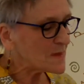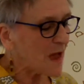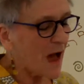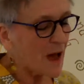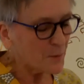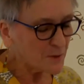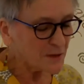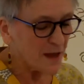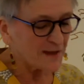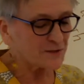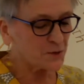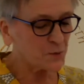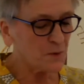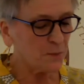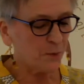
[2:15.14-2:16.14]
I would like
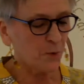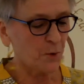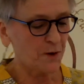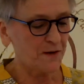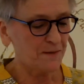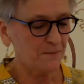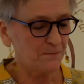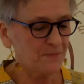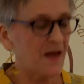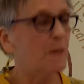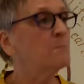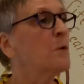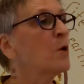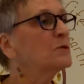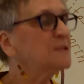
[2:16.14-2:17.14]
to report that
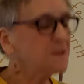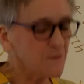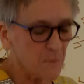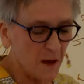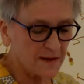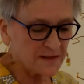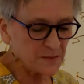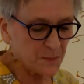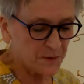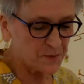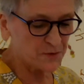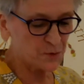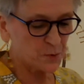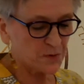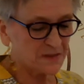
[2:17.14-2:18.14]
most of my
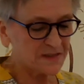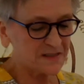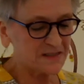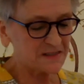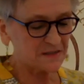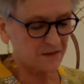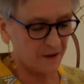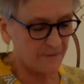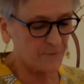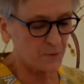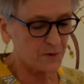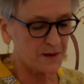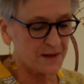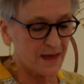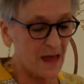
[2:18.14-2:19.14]
spiritual
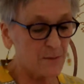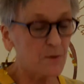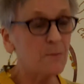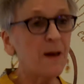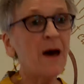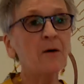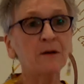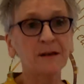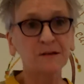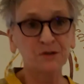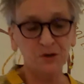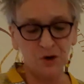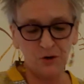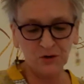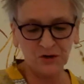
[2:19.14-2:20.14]
discovery came about in
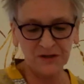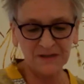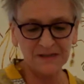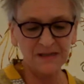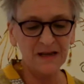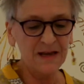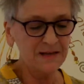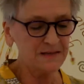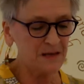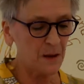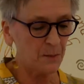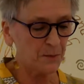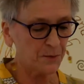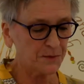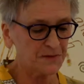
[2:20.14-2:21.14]
churches,
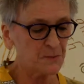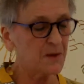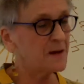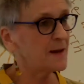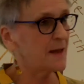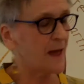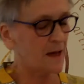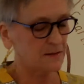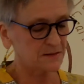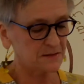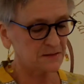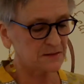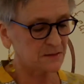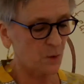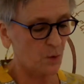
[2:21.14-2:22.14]
temples, meeting
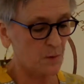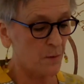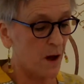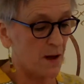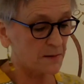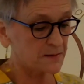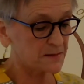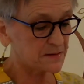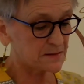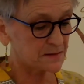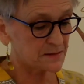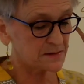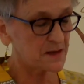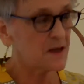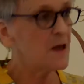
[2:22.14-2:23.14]
houses, or mosques.
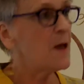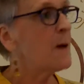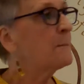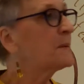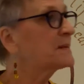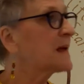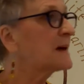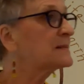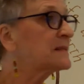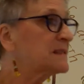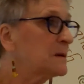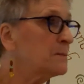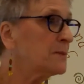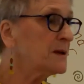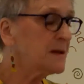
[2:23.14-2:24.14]
But that
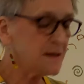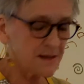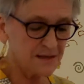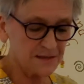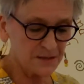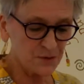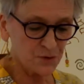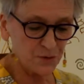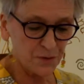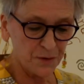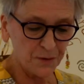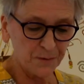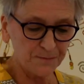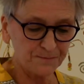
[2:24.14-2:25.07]
simply isn't true.